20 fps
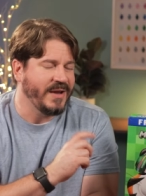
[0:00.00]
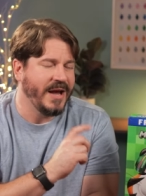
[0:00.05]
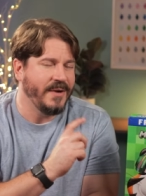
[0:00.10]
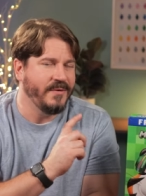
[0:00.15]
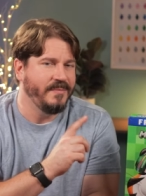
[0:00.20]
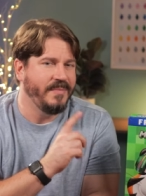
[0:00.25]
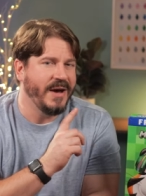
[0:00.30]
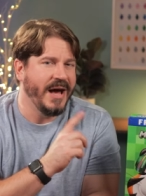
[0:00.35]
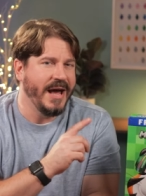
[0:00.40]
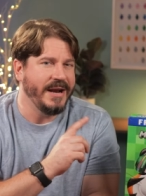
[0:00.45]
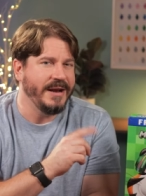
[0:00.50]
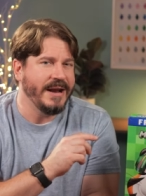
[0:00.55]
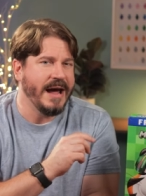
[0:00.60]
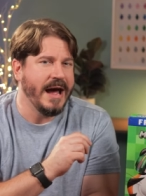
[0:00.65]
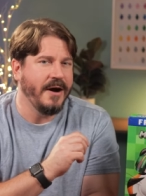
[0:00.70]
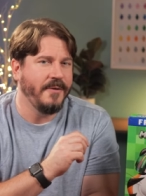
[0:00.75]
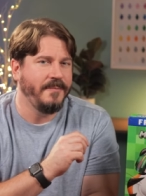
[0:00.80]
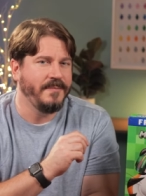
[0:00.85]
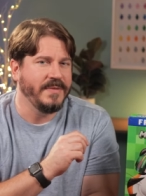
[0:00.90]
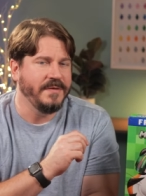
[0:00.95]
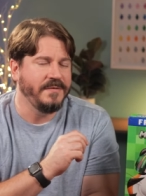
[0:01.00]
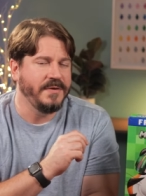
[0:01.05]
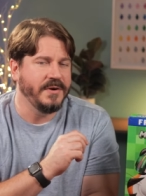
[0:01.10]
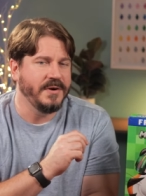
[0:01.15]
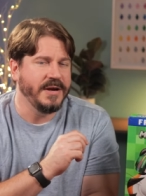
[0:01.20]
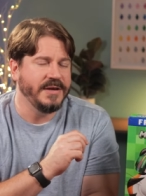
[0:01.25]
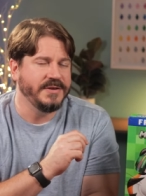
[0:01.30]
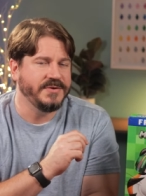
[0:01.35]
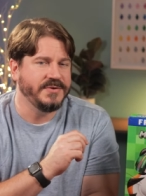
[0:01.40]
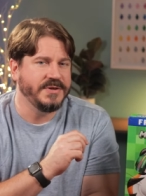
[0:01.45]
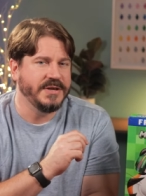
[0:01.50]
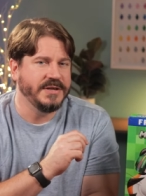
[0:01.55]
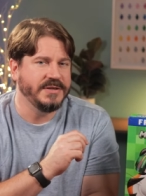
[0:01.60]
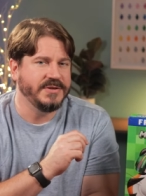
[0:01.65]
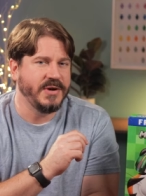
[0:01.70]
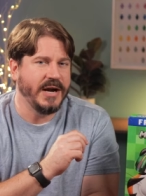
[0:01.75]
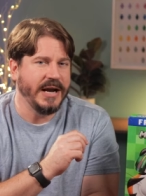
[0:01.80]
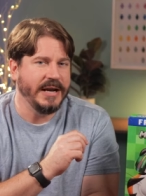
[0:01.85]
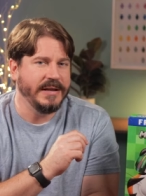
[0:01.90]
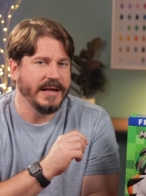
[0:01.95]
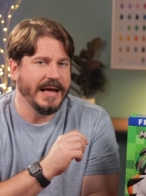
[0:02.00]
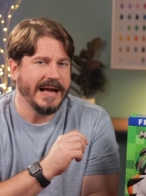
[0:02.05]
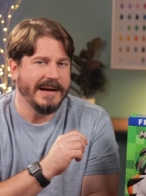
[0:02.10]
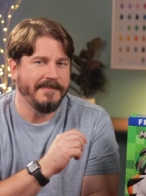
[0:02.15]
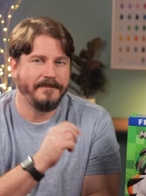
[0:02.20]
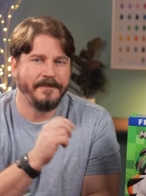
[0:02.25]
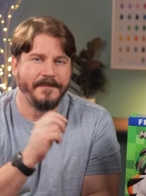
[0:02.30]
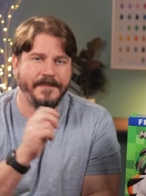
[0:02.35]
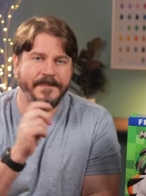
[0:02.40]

I would buy it now if you're interested in trying that.